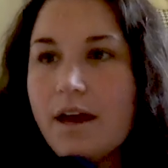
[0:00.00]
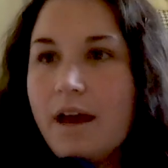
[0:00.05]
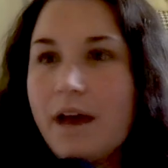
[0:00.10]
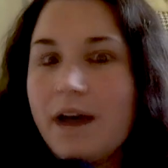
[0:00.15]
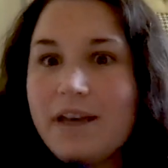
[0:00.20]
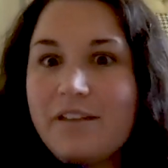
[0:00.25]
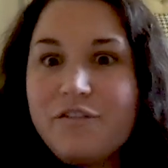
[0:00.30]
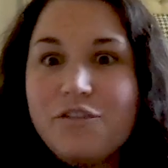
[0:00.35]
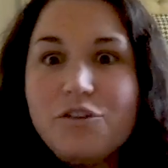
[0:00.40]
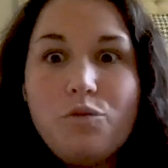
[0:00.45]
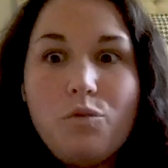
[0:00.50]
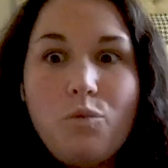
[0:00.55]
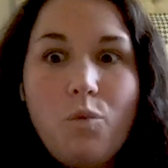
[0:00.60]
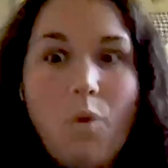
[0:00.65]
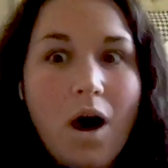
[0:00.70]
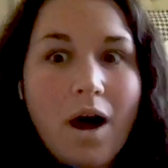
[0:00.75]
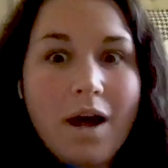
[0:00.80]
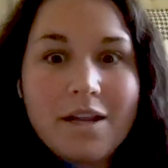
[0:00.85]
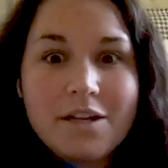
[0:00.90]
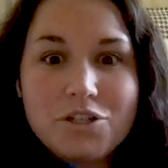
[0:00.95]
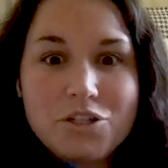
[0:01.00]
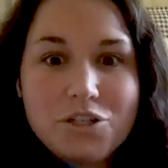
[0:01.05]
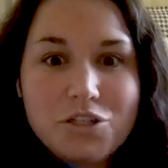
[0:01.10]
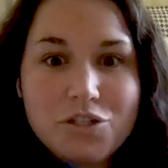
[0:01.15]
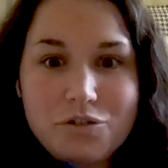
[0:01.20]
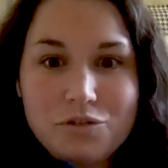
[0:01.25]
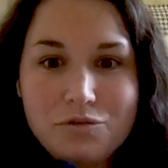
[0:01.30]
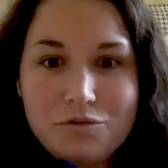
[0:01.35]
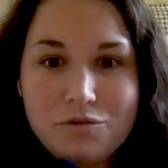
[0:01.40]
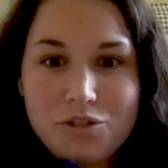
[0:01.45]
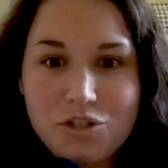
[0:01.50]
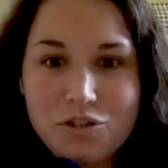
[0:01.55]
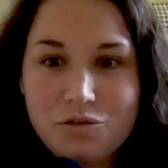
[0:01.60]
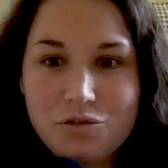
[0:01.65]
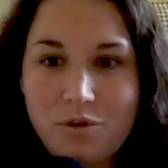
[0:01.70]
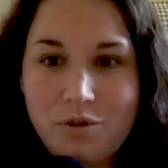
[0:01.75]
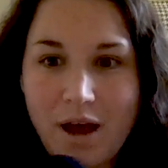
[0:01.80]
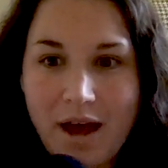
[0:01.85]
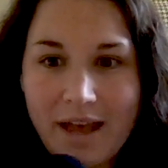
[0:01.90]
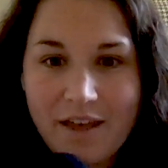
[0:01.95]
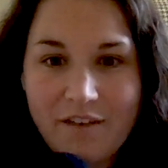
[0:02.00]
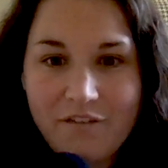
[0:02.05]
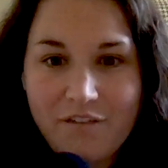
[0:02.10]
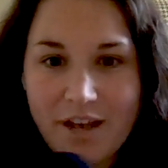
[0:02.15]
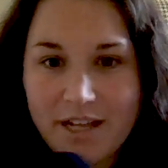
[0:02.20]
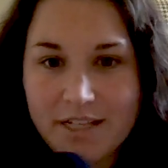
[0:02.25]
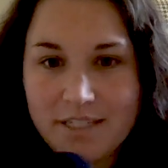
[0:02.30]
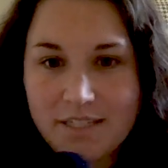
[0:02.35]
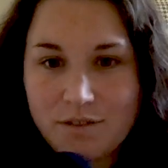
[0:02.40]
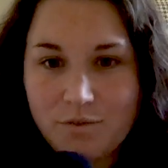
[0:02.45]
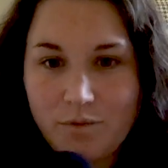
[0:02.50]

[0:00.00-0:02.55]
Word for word: If you want to do IFS